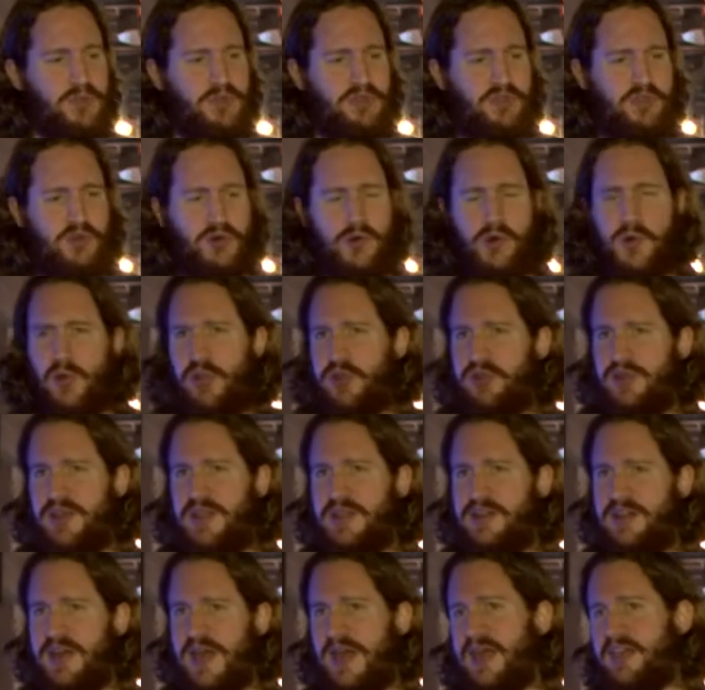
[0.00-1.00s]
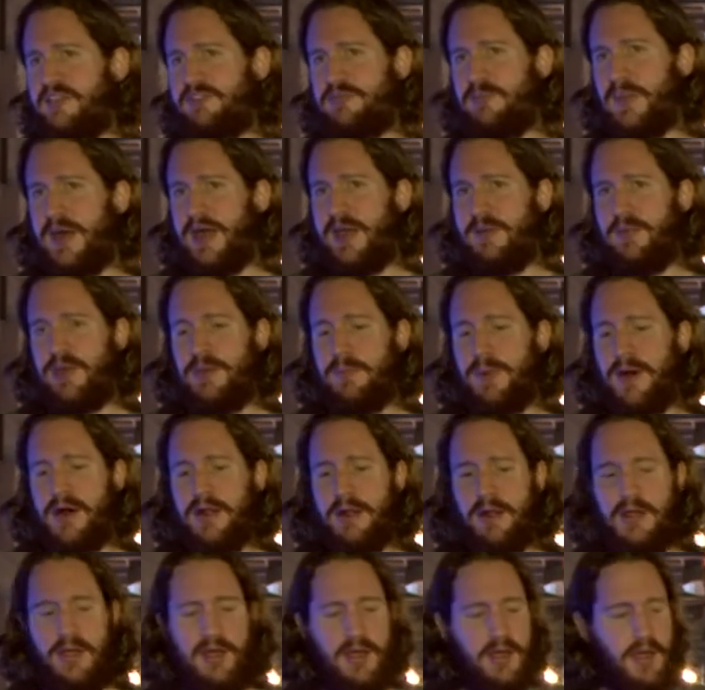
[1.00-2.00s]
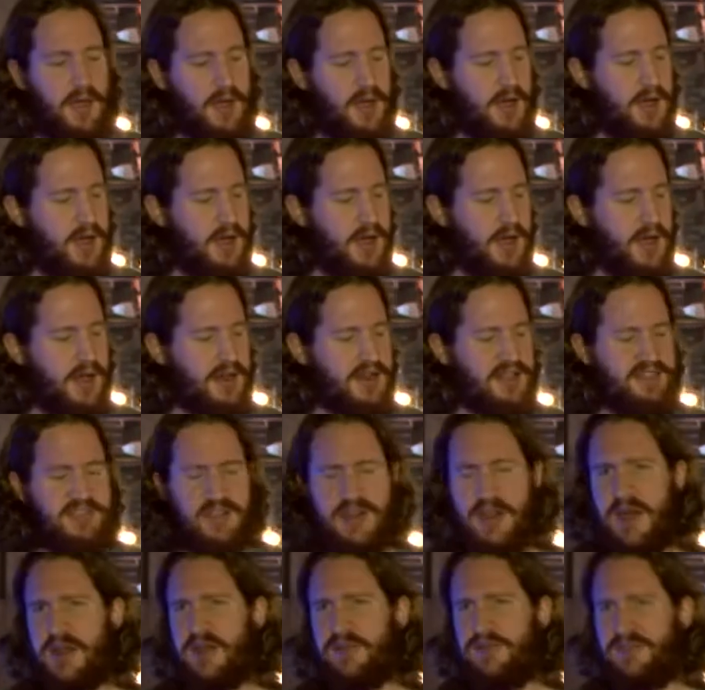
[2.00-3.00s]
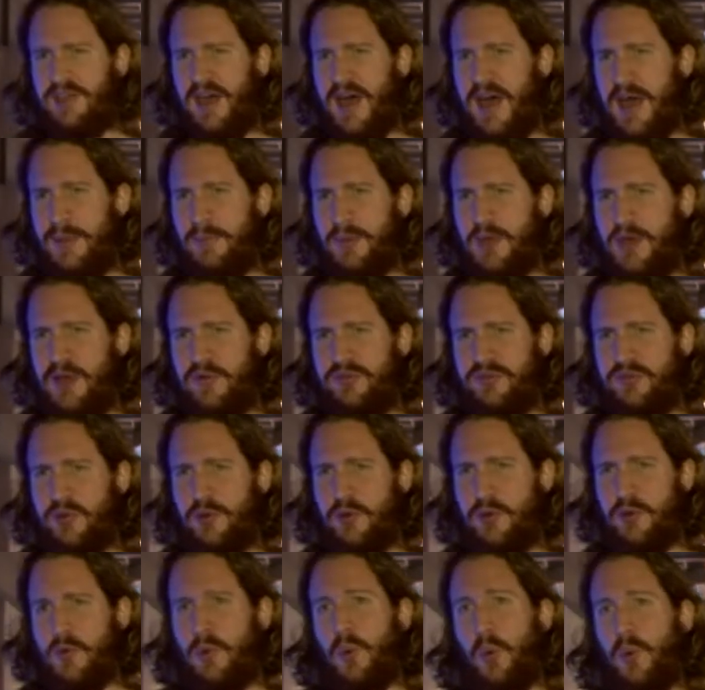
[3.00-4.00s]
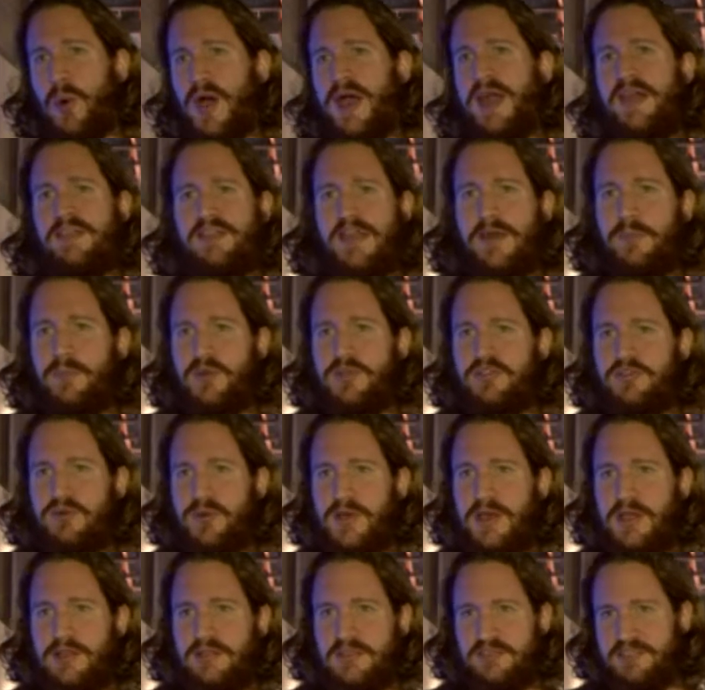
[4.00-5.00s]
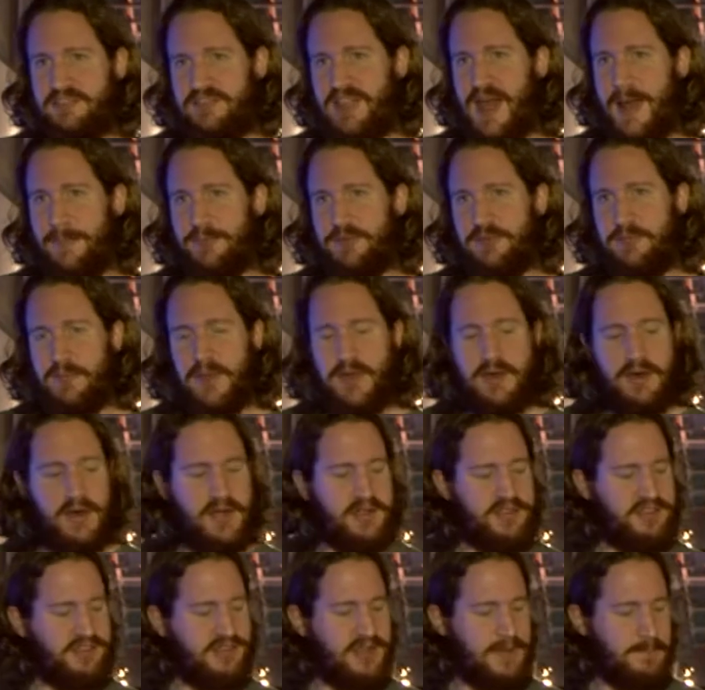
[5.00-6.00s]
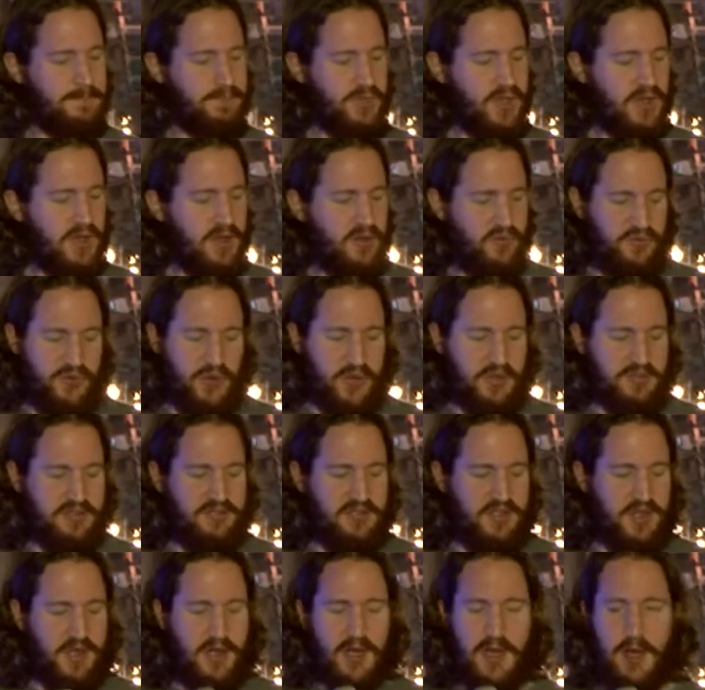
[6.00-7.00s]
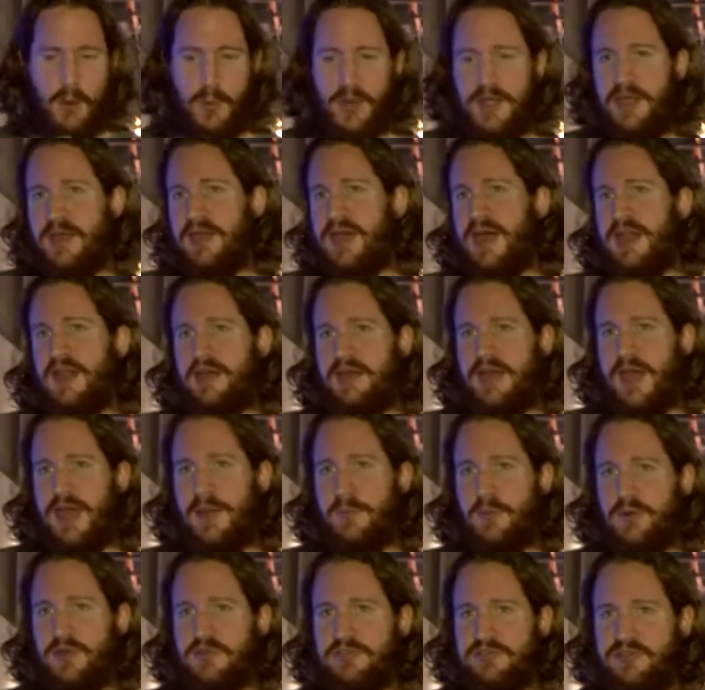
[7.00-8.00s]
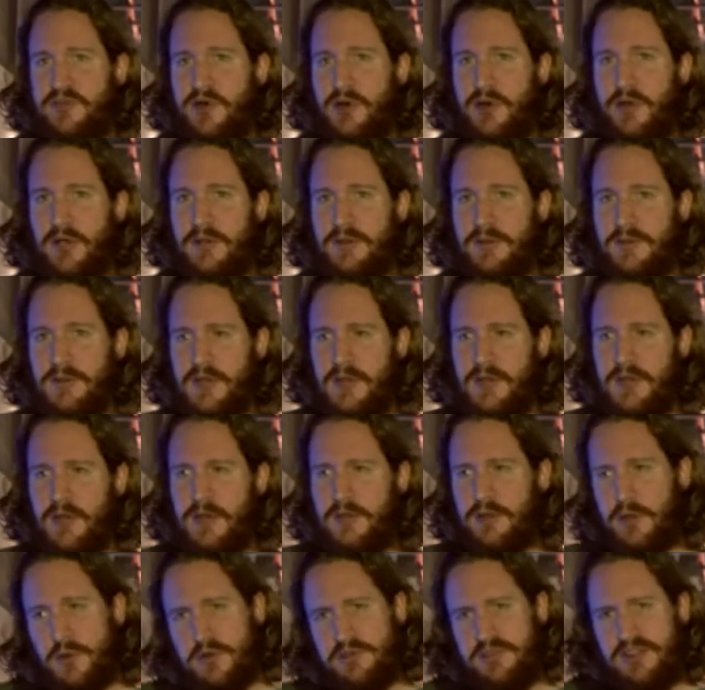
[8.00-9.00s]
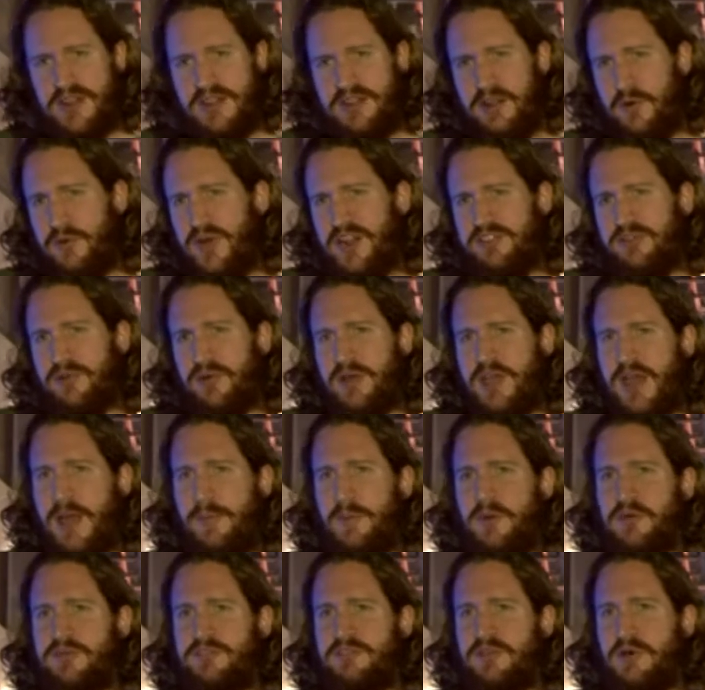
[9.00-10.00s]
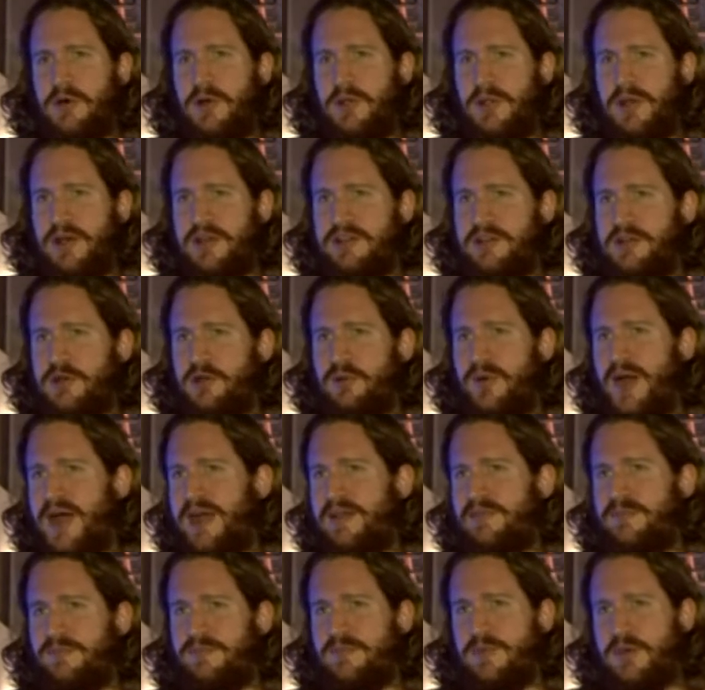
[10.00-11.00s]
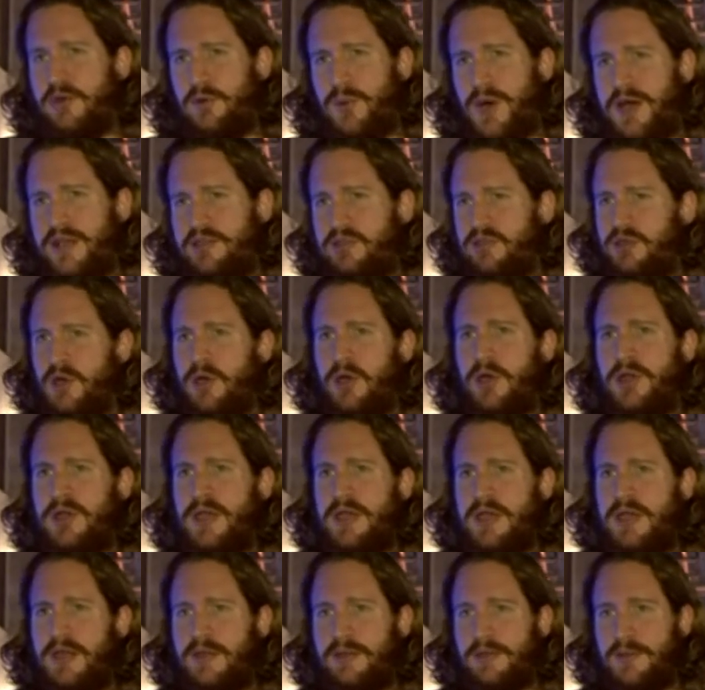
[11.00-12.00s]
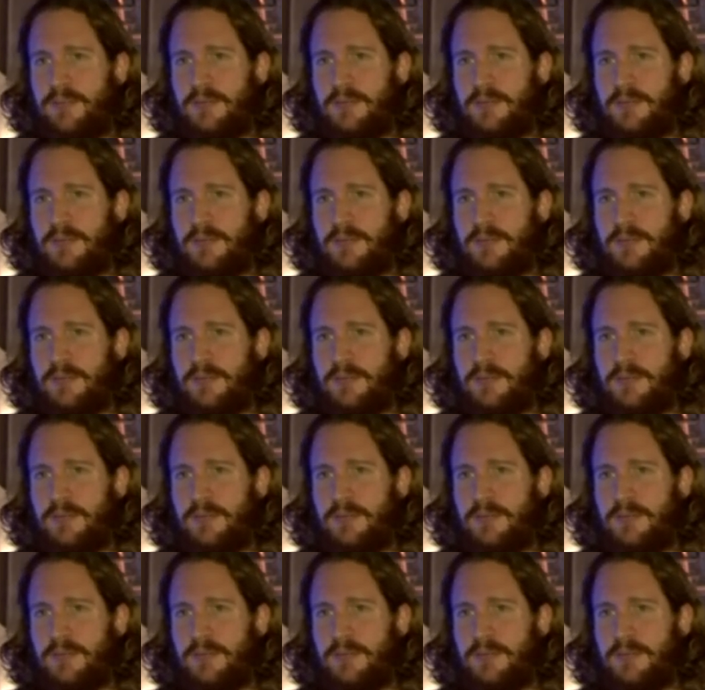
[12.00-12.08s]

2-3 days maybe, but. That's a lot of time you have to wait in between the steps because first, when you get a game console, usually the retro game console are quite dirty.